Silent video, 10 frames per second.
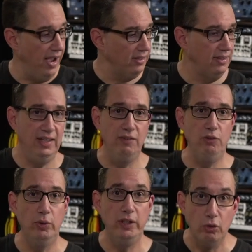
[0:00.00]
that they give
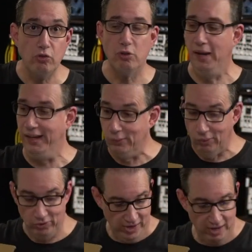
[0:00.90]
you a user
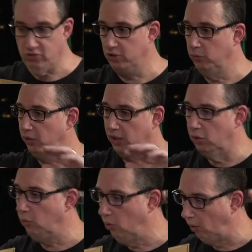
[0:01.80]
manual is actually really
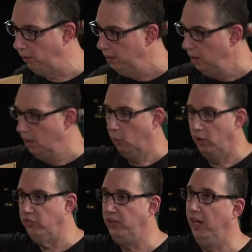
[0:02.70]
cool.
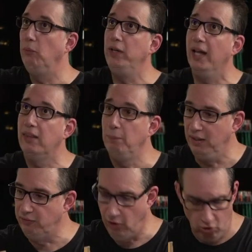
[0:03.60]
Once again, we got the big
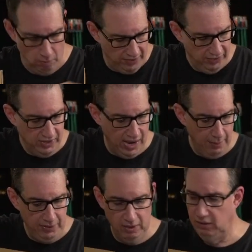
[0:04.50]
foam on the
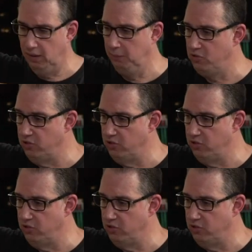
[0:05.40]
top here. Let me show